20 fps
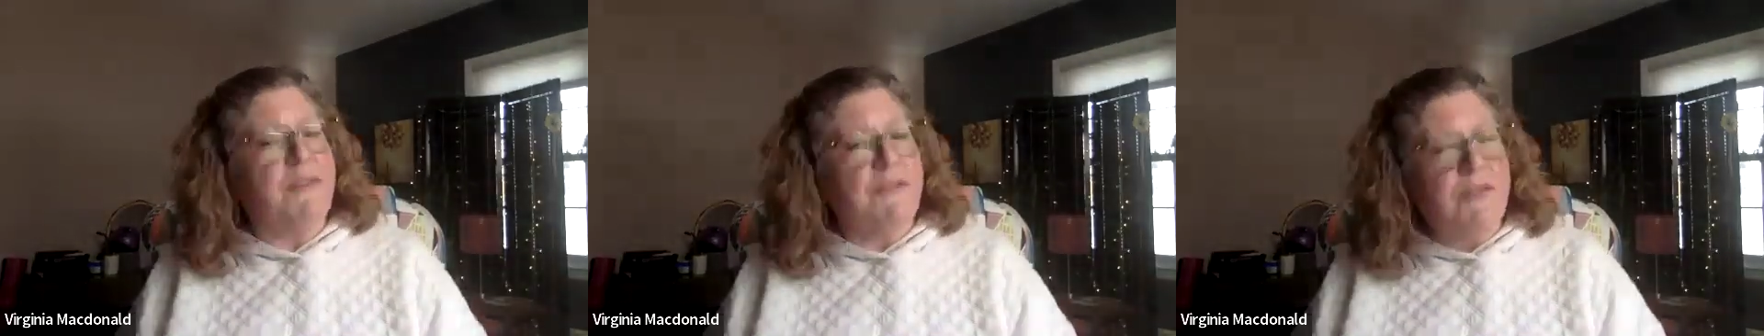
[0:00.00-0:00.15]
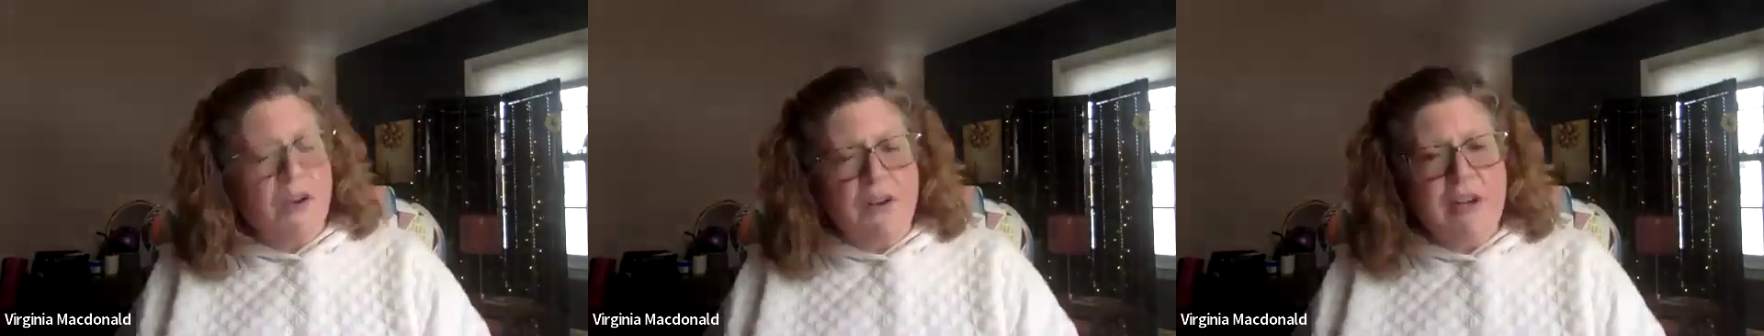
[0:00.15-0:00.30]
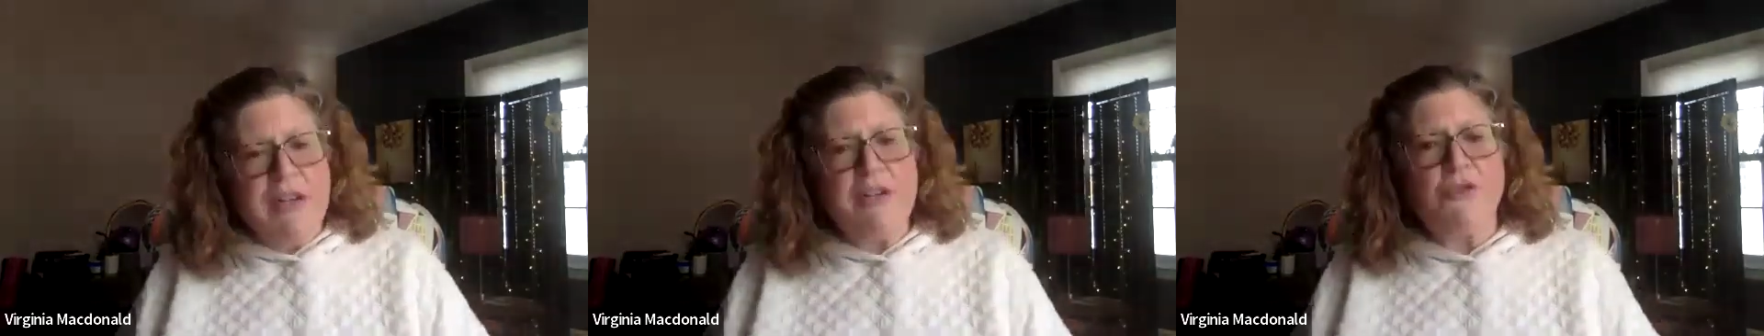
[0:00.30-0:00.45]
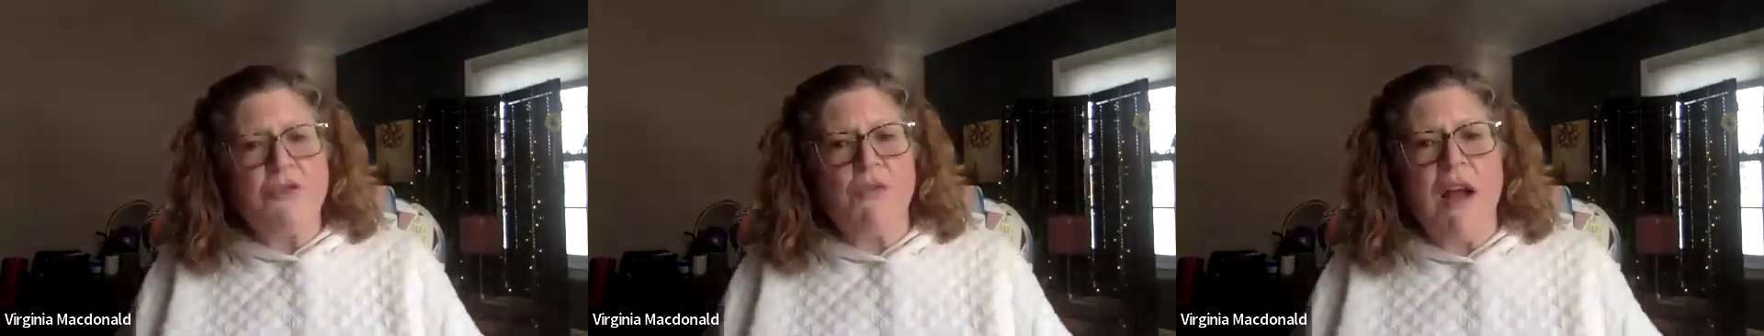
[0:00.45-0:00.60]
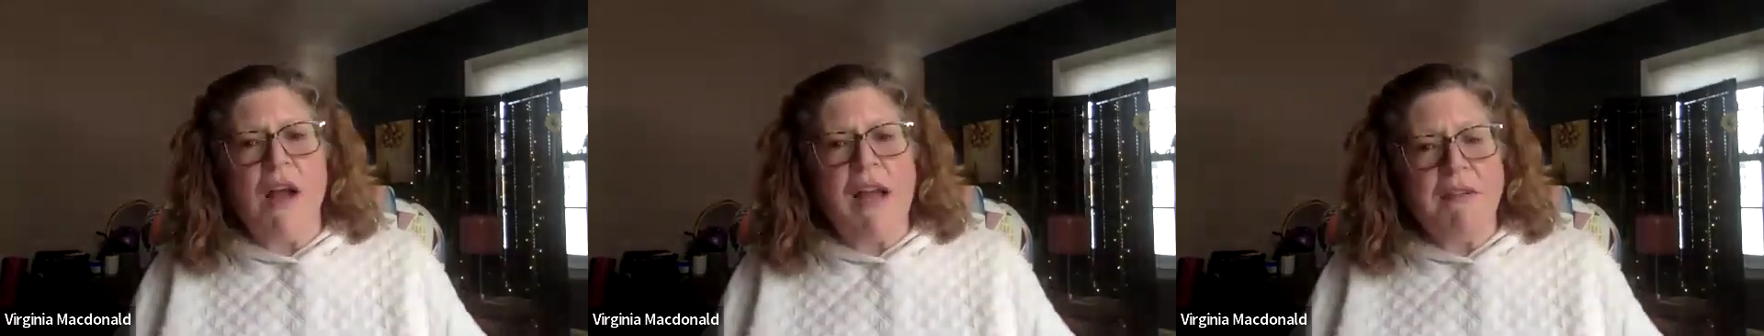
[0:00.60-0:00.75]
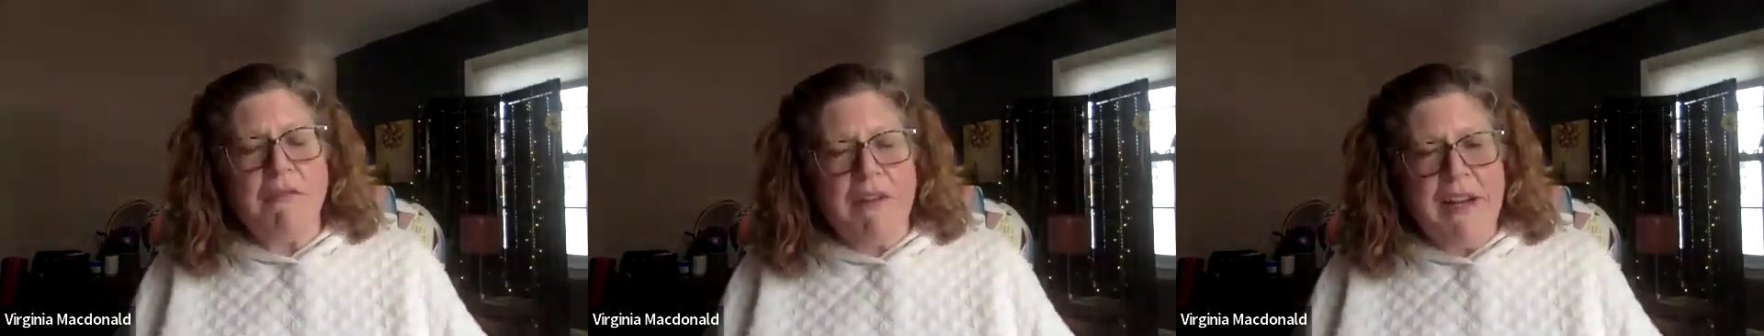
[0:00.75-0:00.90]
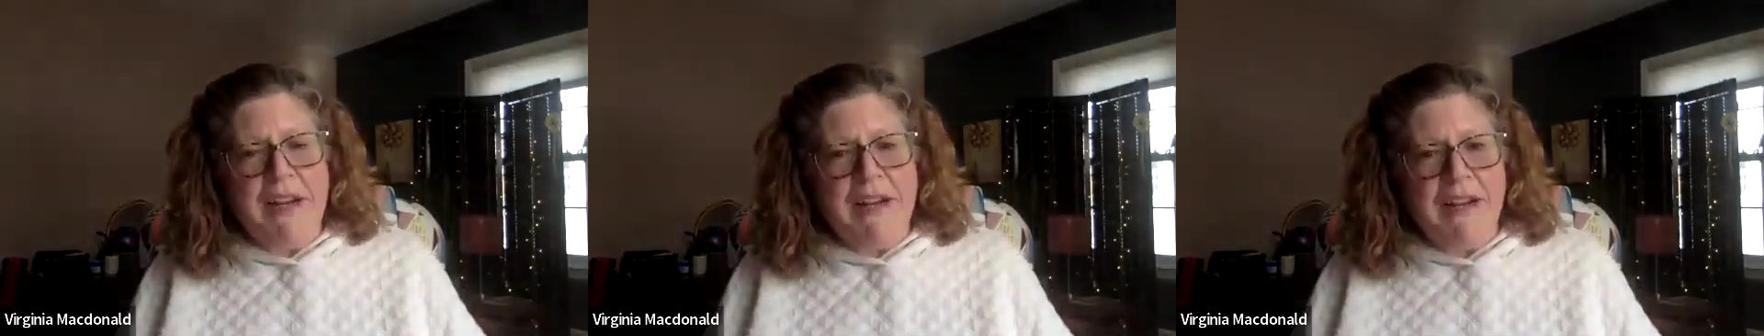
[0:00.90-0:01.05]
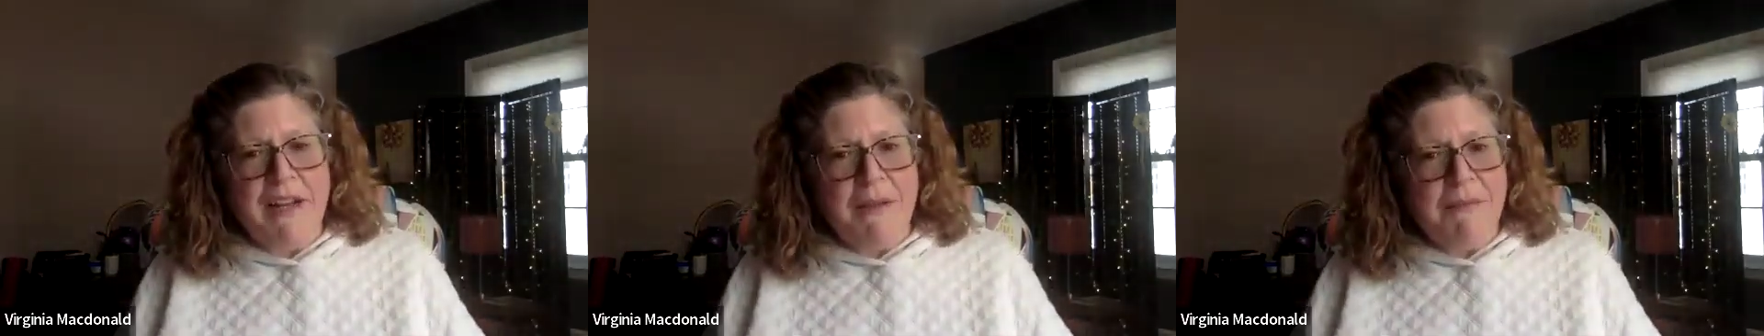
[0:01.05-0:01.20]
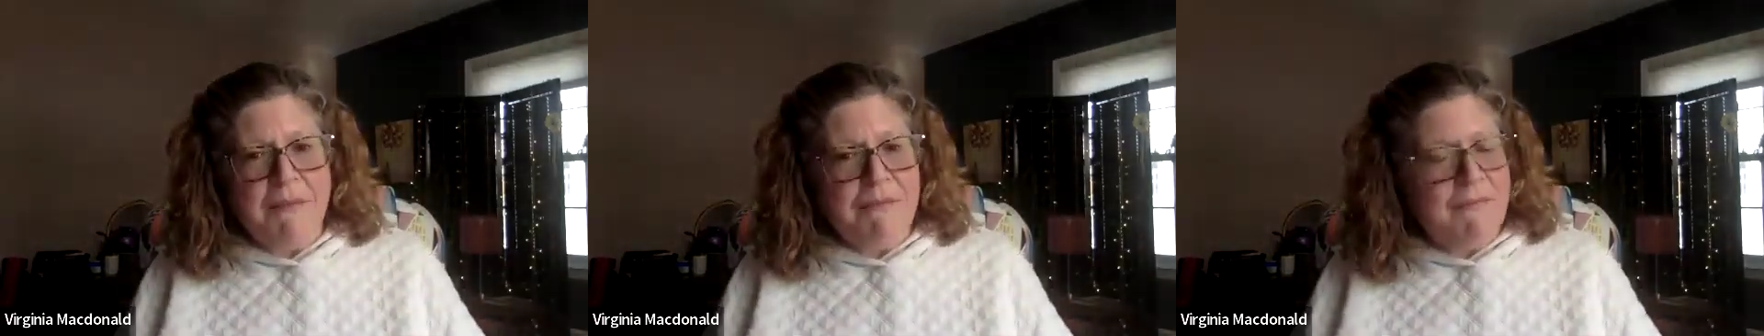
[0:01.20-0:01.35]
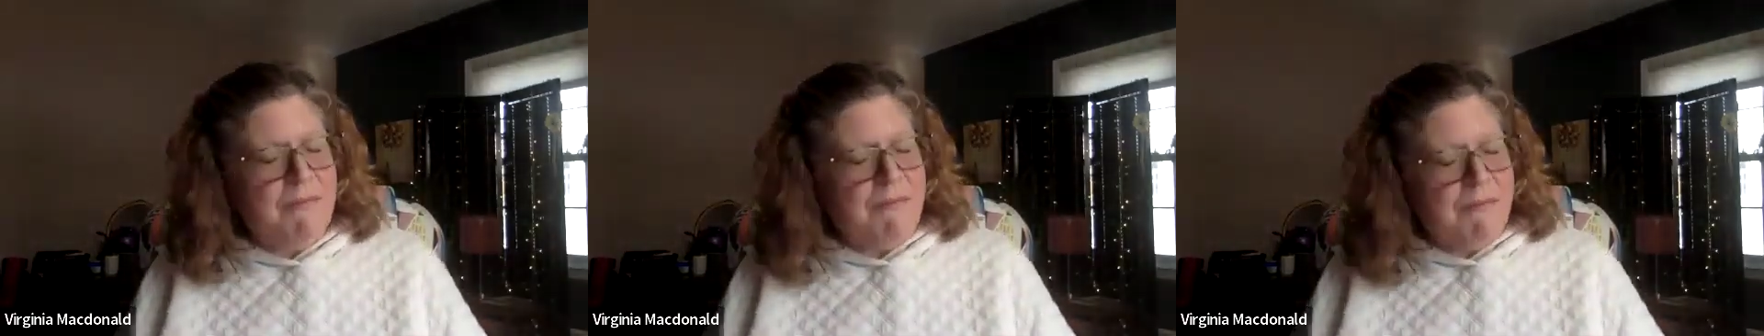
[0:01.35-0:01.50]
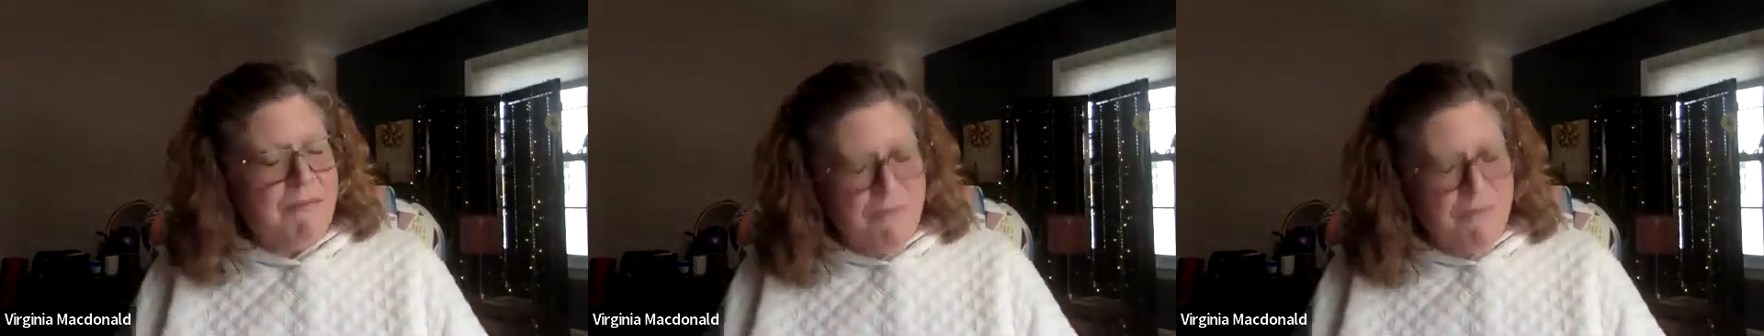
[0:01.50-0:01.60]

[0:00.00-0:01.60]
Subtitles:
very dry reading,